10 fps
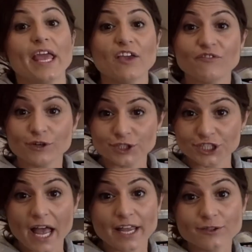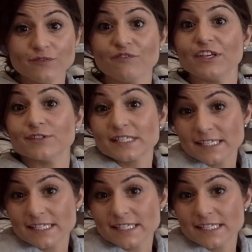if your child feels